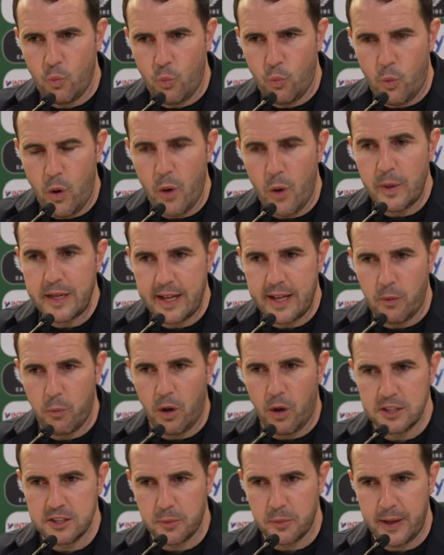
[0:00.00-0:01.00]
where we didn't
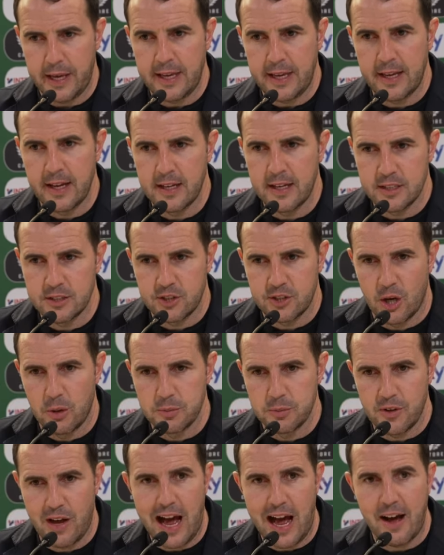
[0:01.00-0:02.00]
want to be in
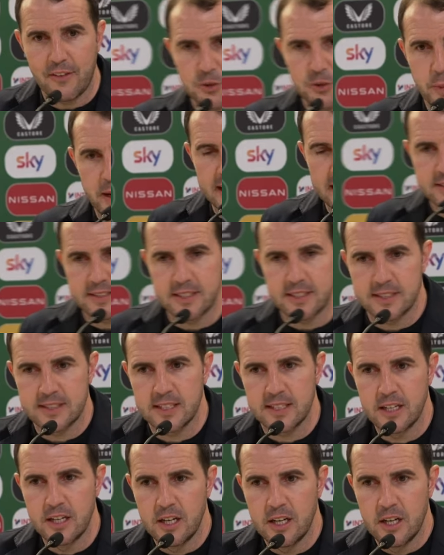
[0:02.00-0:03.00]
terms of half
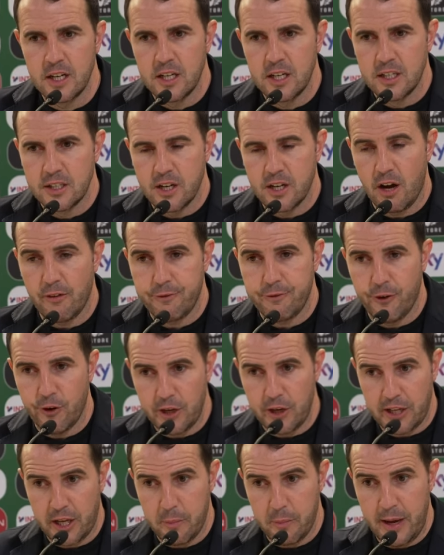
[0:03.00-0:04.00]
spaces, not
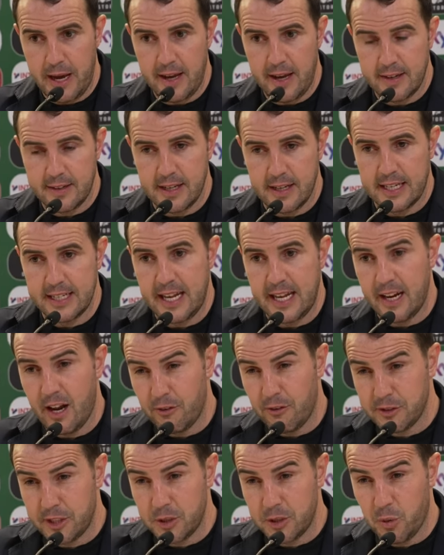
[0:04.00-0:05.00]
fully committed, and then
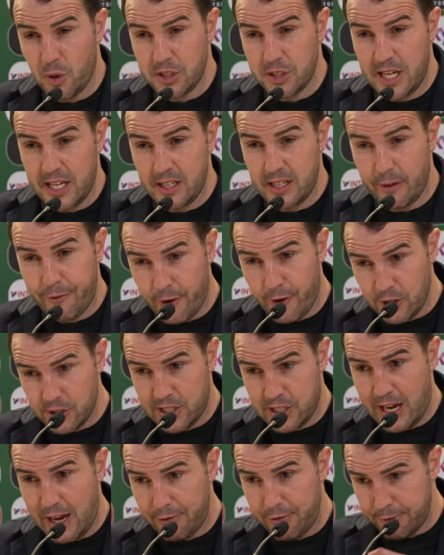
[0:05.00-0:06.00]
obviously towards the end of the
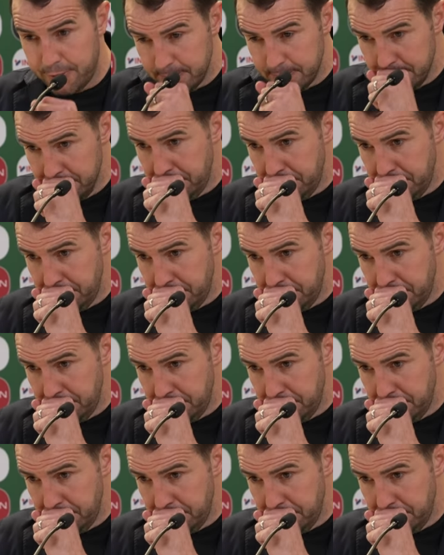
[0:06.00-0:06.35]
first half,